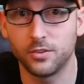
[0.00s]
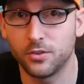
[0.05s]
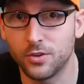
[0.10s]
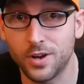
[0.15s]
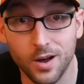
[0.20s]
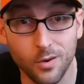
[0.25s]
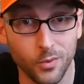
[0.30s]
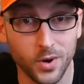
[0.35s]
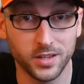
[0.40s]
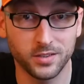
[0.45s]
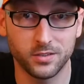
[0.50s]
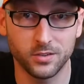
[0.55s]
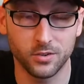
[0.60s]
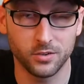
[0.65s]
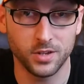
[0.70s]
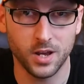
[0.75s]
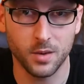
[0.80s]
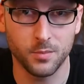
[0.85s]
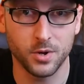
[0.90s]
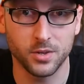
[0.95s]
So you're not wasting
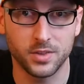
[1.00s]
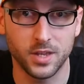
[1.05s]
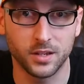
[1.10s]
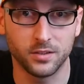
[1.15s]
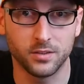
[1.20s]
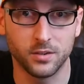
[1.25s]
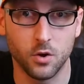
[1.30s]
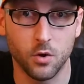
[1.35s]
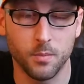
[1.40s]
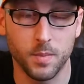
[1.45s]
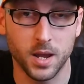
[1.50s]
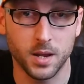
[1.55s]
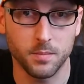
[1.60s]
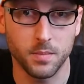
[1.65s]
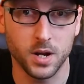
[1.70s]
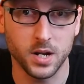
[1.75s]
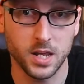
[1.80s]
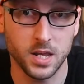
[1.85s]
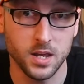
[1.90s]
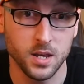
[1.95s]
your time on things that don't make
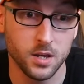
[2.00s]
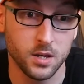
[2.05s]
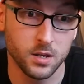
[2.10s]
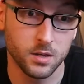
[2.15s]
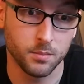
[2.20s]
money.